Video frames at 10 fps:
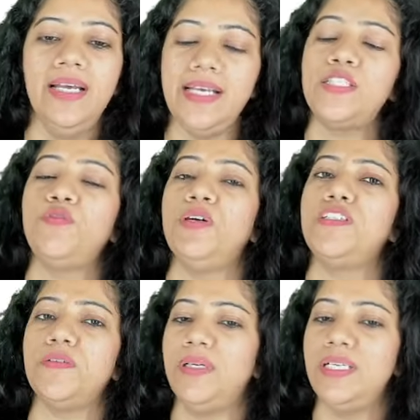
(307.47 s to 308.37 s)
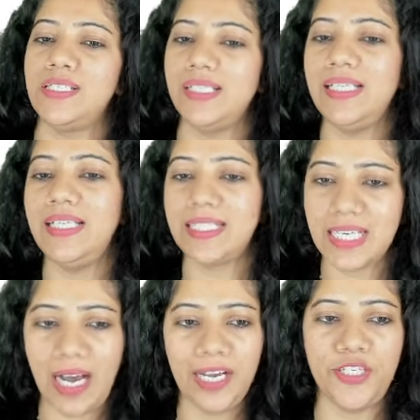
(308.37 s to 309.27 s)
is fundamentally
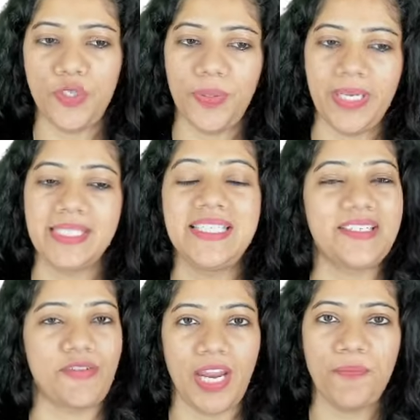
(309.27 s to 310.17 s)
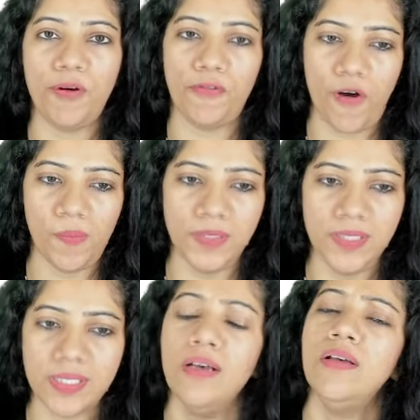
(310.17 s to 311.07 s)
tied to its trade performance,